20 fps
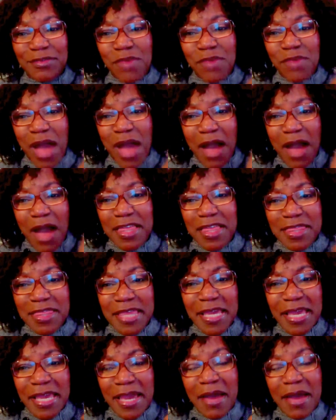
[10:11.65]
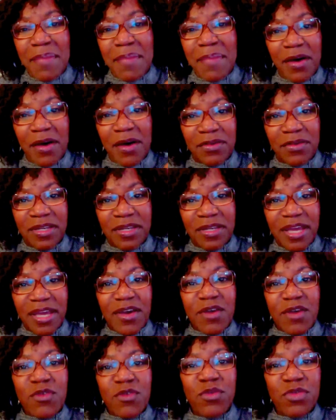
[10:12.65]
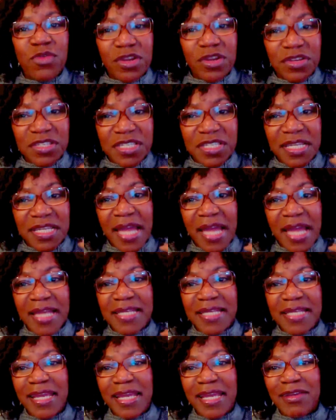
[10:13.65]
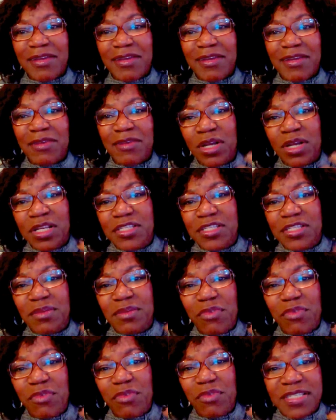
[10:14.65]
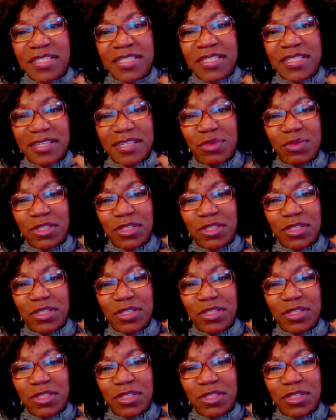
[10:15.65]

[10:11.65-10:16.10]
how are they thinking about who they're selecting, and what is their process?